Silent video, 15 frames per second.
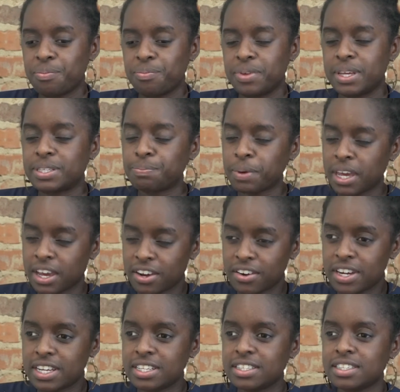His
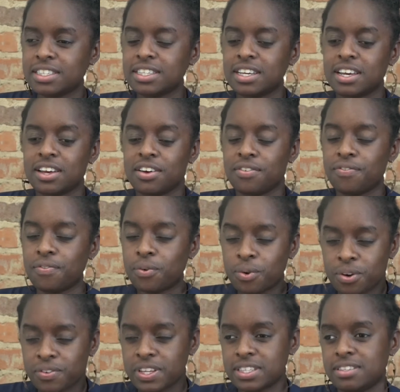parents, 4
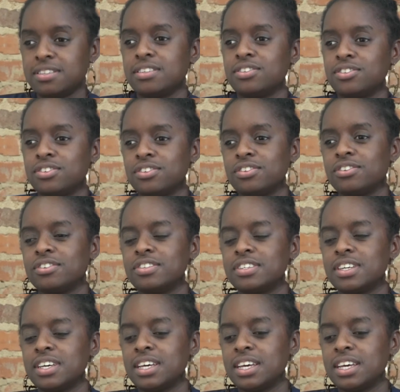of his sisters,